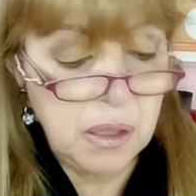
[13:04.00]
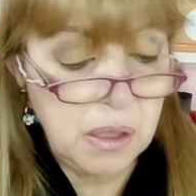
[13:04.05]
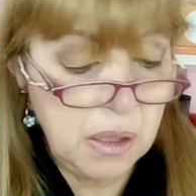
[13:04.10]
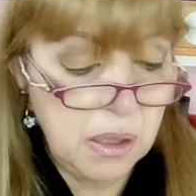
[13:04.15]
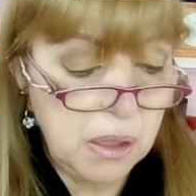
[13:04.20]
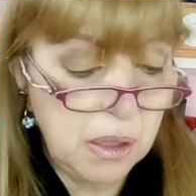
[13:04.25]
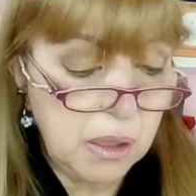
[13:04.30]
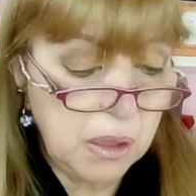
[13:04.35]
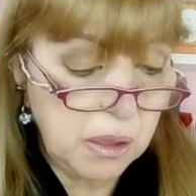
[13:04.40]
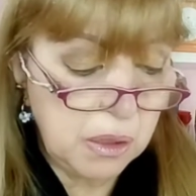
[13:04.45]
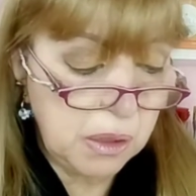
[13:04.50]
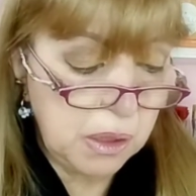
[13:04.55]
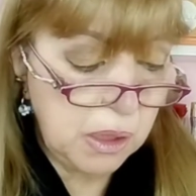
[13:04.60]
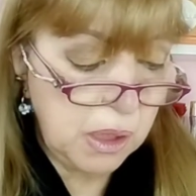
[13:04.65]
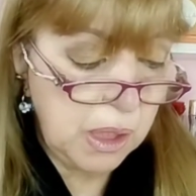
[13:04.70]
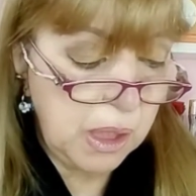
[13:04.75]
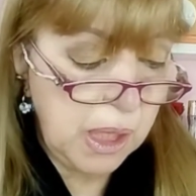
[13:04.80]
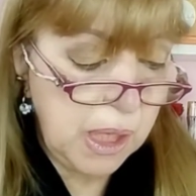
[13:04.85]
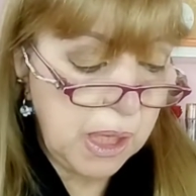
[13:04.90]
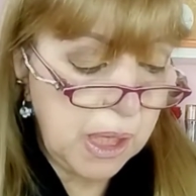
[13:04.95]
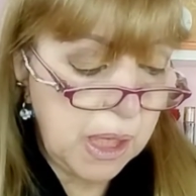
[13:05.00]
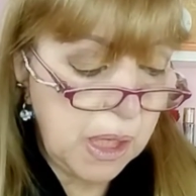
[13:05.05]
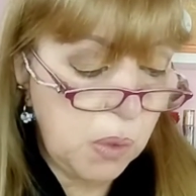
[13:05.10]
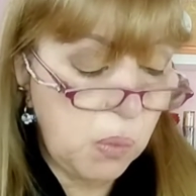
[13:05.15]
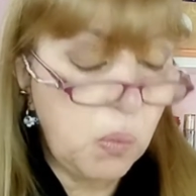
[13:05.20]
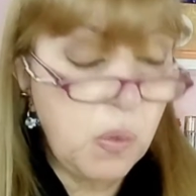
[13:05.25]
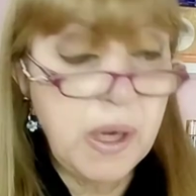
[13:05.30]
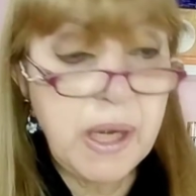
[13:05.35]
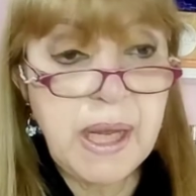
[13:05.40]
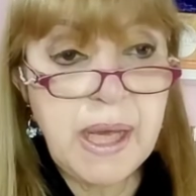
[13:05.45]

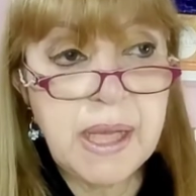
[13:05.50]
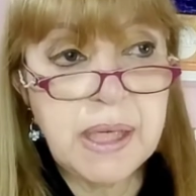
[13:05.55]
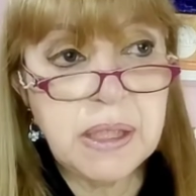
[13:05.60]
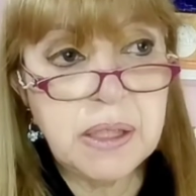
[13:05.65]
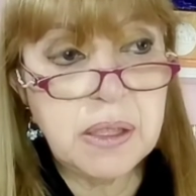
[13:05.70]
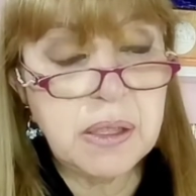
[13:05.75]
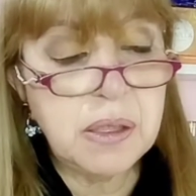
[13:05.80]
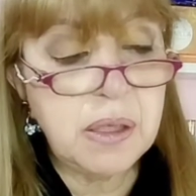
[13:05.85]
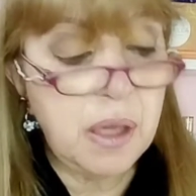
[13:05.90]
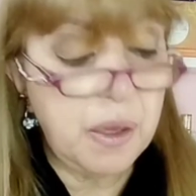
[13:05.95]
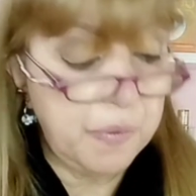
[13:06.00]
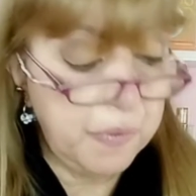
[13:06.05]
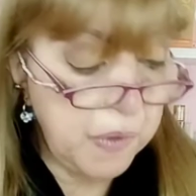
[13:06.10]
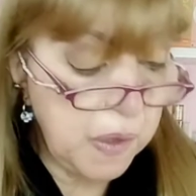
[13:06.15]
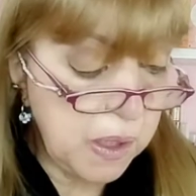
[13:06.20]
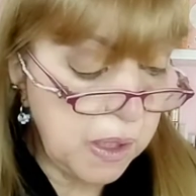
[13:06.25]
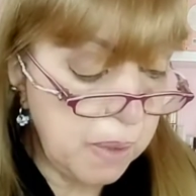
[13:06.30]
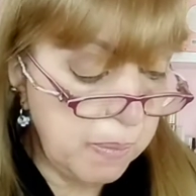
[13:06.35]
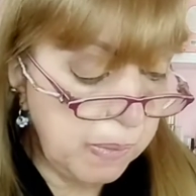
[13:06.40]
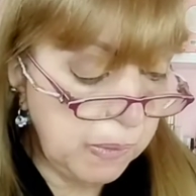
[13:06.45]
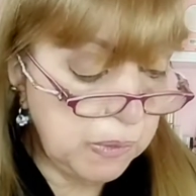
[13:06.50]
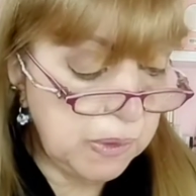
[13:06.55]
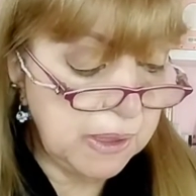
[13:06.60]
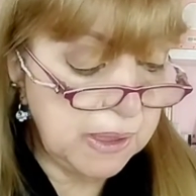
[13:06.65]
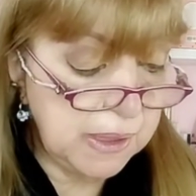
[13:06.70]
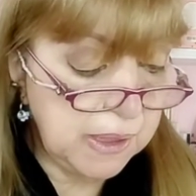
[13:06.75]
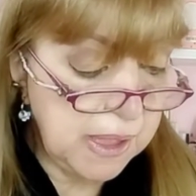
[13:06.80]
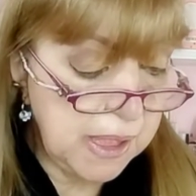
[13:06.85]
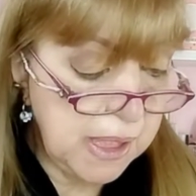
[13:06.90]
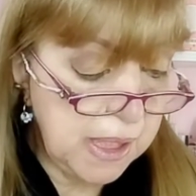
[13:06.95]
When I think about
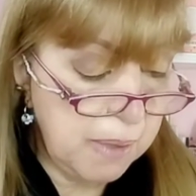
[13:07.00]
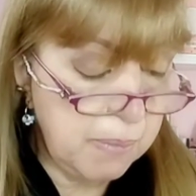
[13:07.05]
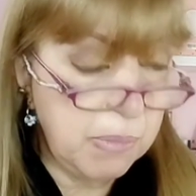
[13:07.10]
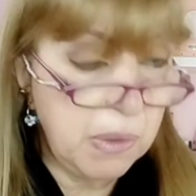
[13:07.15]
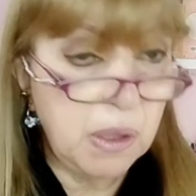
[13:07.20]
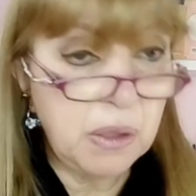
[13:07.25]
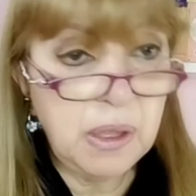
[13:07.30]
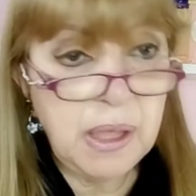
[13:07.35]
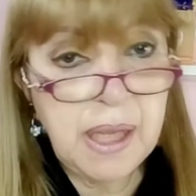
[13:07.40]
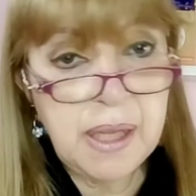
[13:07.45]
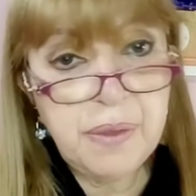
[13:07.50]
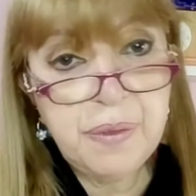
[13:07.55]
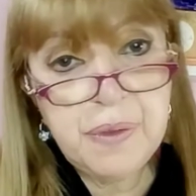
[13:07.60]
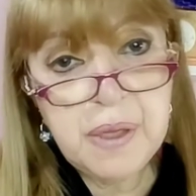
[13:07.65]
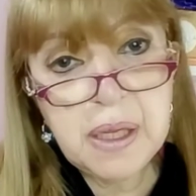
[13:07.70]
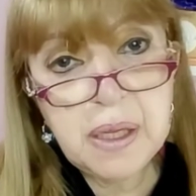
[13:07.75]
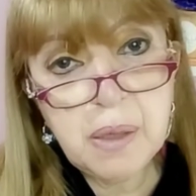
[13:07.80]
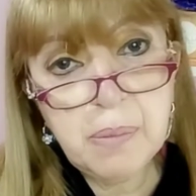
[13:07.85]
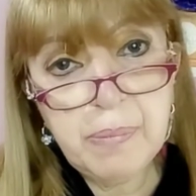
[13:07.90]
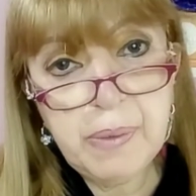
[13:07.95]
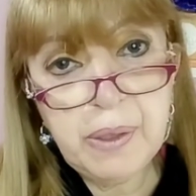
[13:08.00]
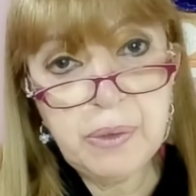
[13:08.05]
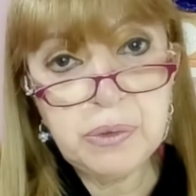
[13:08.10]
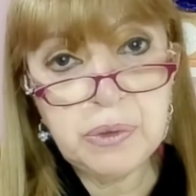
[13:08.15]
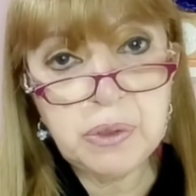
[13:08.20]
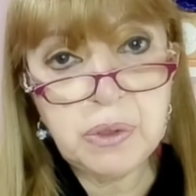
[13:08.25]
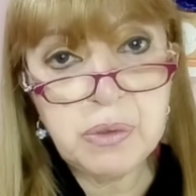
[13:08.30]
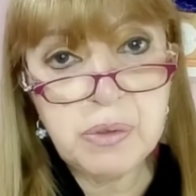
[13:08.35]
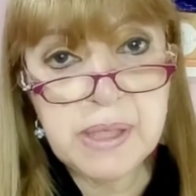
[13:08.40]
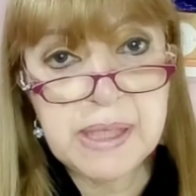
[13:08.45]
cinnamon, I think
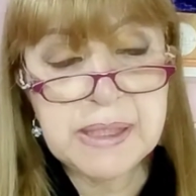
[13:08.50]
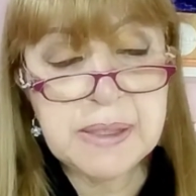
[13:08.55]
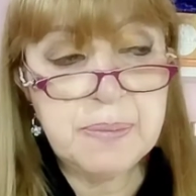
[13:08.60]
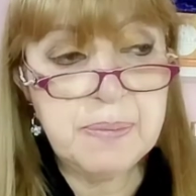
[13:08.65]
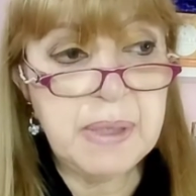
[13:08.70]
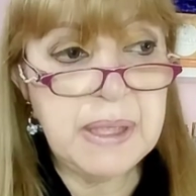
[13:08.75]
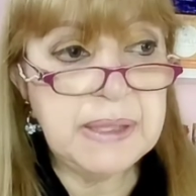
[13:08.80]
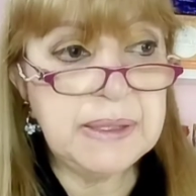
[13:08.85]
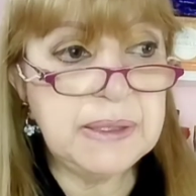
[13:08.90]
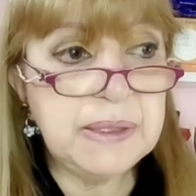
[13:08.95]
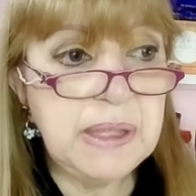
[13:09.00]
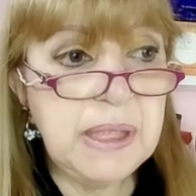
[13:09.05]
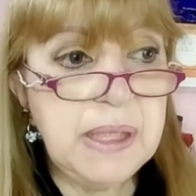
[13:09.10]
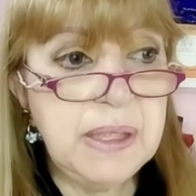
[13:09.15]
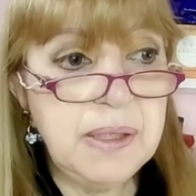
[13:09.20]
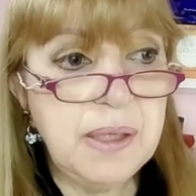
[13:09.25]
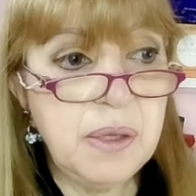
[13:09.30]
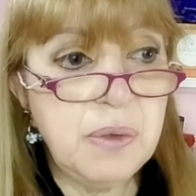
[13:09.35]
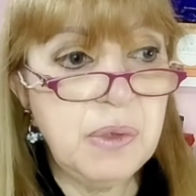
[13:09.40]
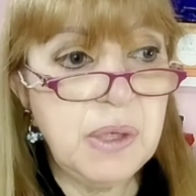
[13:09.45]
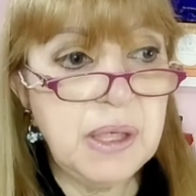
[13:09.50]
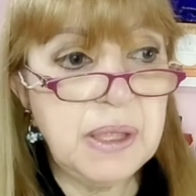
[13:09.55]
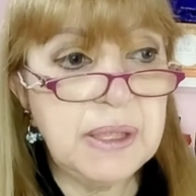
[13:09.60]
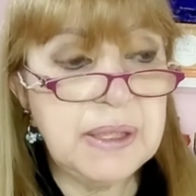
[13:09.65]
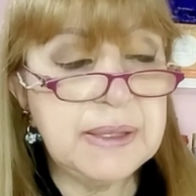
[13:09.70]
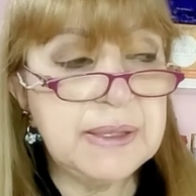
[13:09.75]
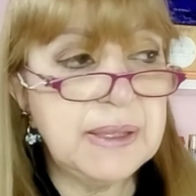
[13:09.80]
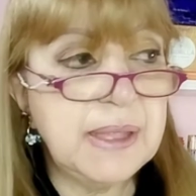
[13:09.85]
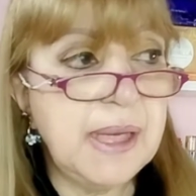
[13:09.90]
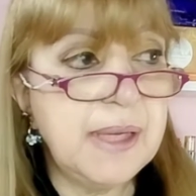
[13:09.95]
about Christmas in the
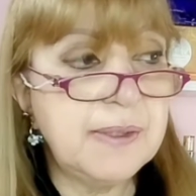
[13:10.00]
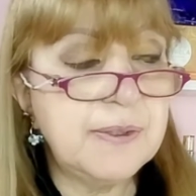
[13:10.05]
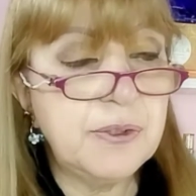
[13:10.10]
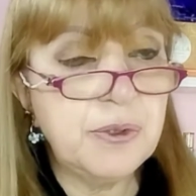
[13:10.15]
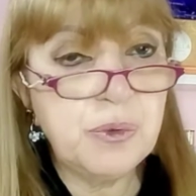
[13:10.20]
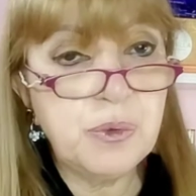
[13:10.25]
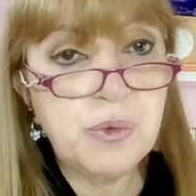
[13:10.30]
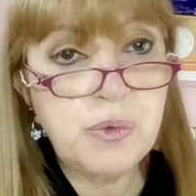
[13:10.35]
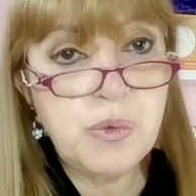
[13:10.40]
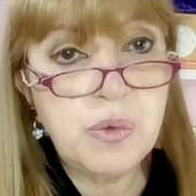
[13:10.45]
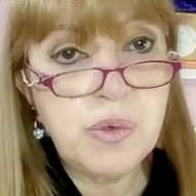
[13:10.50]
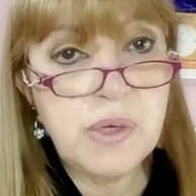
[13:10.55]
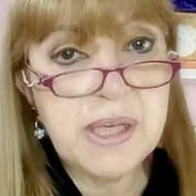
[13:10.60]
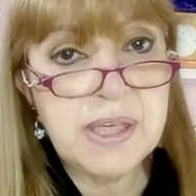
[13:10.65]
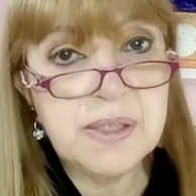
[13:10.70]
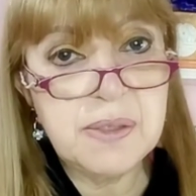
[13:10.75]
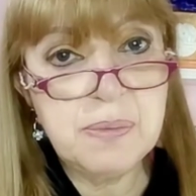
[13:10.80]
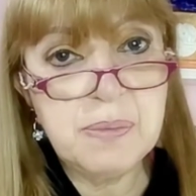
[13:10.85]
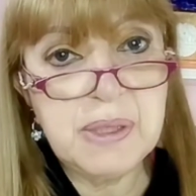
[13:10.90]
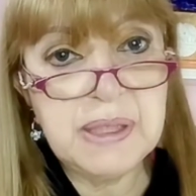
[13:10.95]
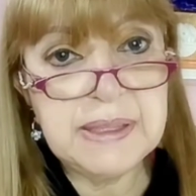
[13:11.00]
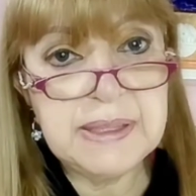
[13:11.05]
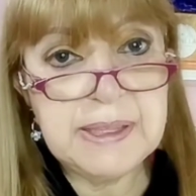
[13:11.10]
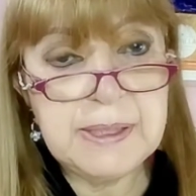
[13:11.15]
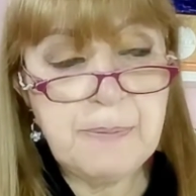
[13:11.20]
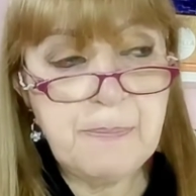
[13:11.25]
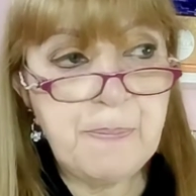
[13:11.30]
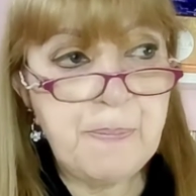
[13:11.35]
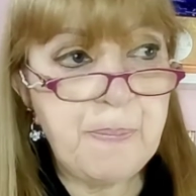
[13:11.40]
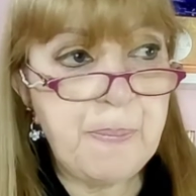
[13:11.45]
United States, or
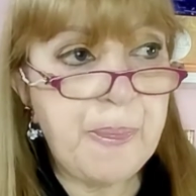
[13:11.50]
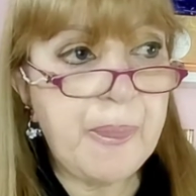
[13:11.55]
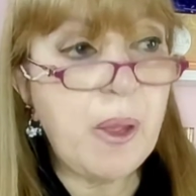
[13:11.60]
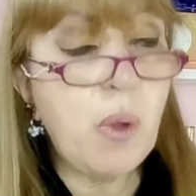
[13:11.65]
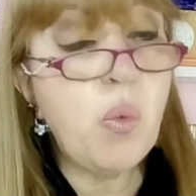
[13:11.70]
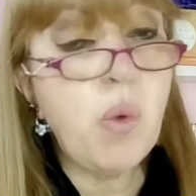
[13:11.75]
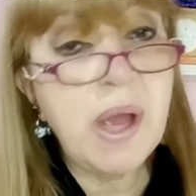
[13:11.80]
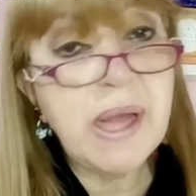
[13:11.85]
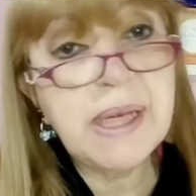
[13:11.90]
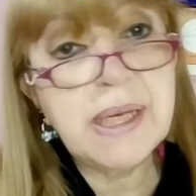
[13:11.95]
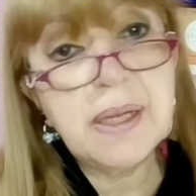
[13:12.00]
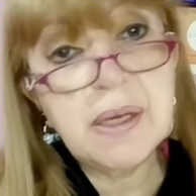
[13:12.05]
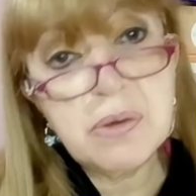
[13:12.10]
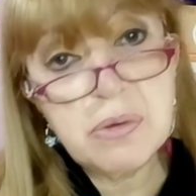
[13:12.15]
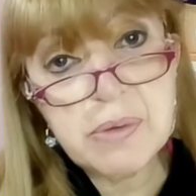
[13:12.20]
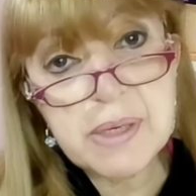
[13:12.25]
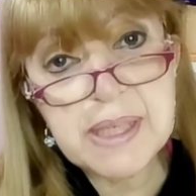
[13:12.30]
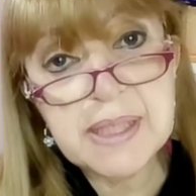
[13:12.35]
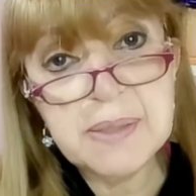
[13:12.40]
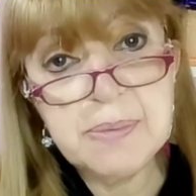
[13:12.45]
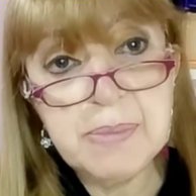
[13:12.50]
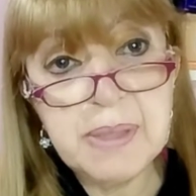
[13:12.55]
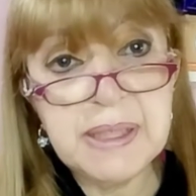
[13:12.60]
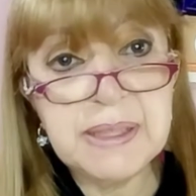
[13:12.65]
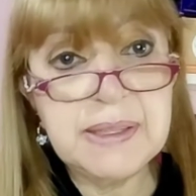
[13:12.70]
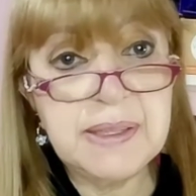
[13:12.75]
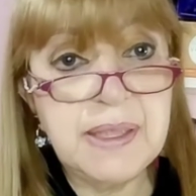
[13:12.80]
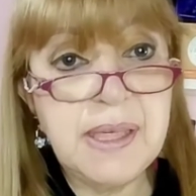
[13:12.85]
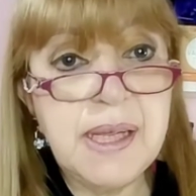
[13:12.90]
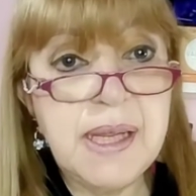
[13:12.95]
white
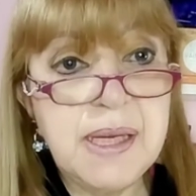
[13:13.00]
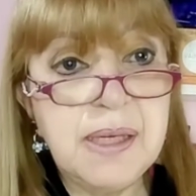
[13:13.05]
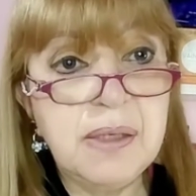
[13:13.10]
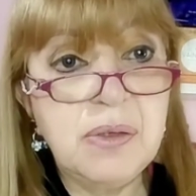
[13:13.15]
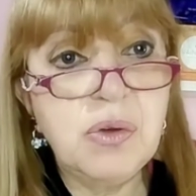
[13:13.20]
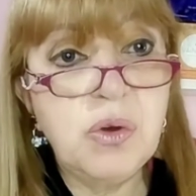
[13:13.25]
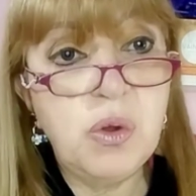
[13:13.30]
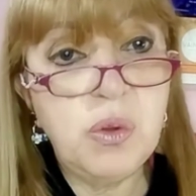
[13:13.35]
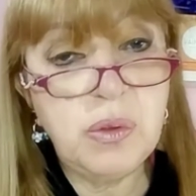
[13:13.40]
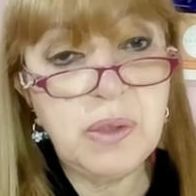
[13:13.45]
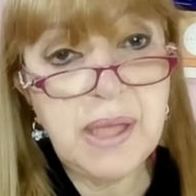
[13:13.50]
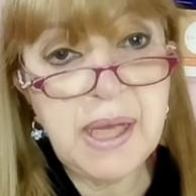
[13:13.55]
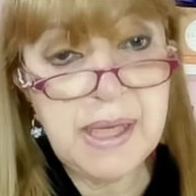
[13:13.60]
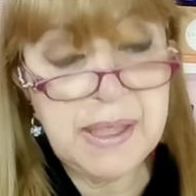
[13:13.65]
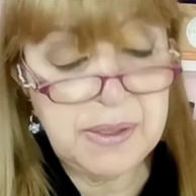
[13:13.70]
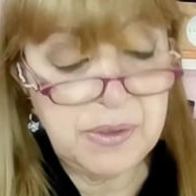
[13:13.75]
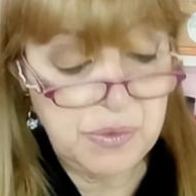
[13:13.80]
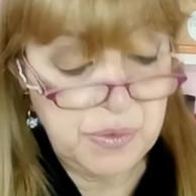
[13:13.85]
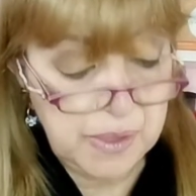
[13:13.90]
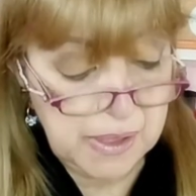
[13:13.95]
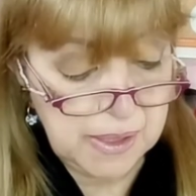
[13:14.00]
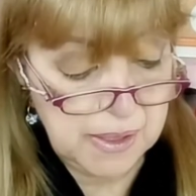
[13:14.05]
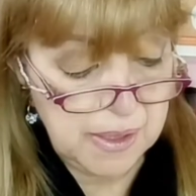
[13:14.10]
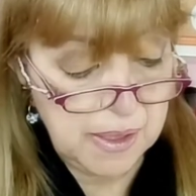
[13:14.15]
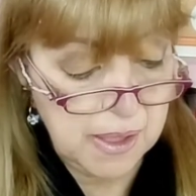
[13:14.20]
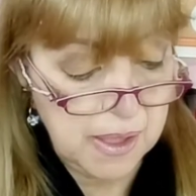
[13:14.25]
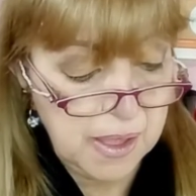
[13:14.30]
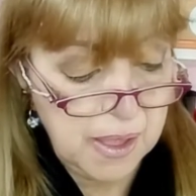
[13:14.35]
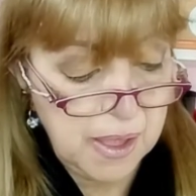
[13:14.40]
Christmas in cold countries.